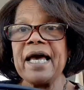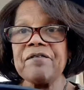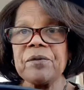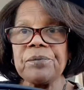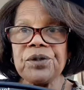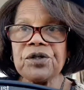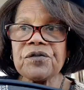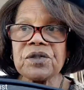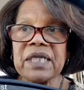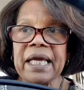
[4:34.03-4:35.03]
Have a
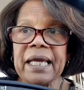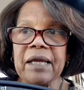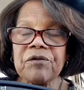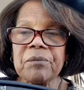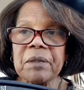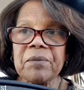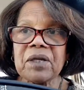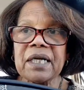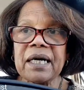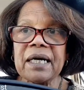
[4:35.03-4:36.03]
beautiful day.
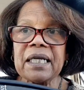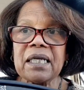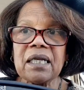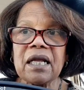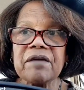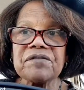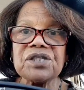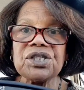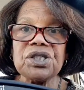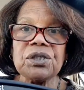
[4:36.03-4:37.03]
Remember, God
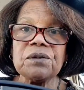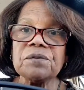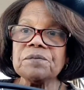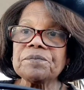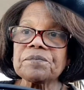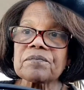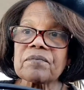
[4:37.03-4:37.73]
loves you.